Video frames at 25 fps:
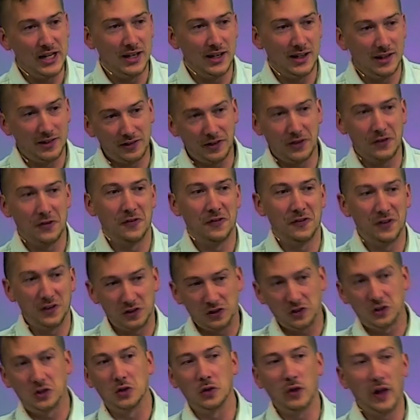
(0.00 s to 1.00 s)
is the
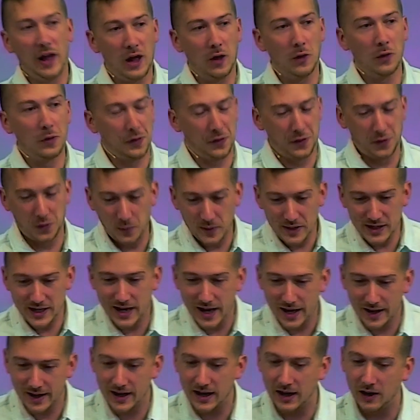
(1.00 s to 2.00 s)
physical health that we
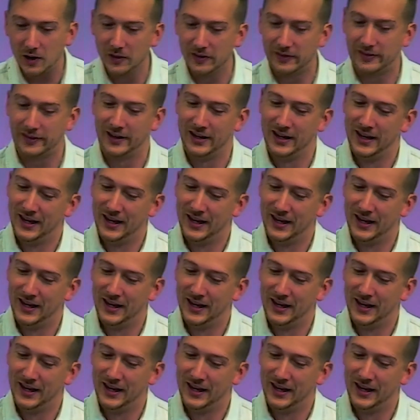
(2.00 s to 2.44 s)
get out,